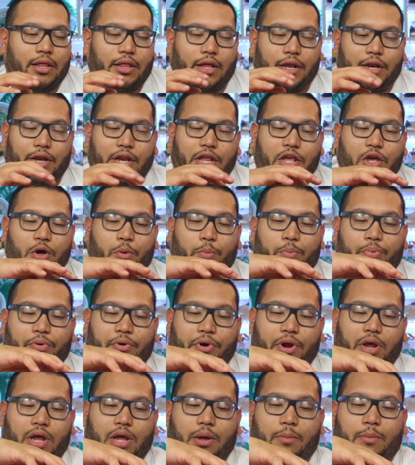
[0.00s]
the
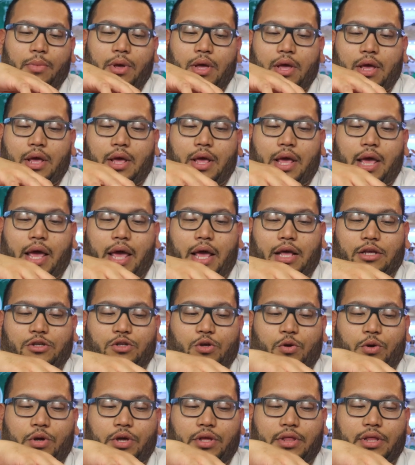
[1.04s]
neoprene, and
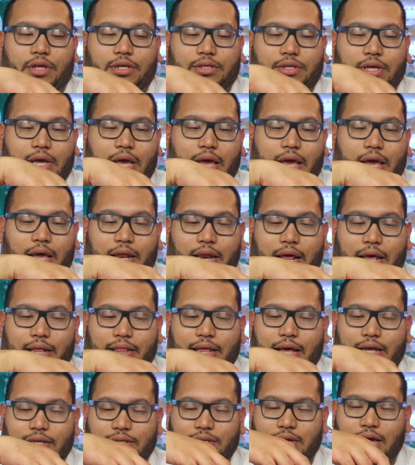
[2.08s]
so he and at
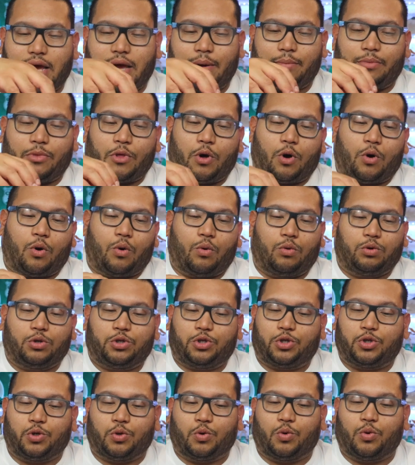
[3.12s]
that time no
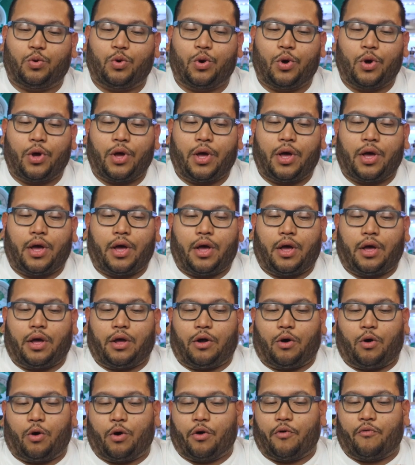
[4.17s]
shoe
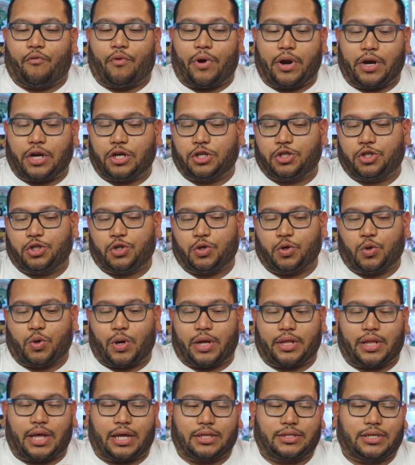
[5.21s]
or running
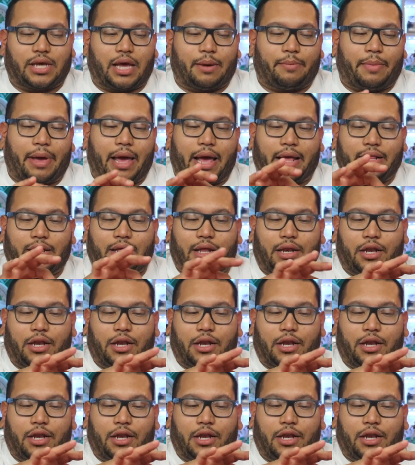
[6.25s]
shoe at that time had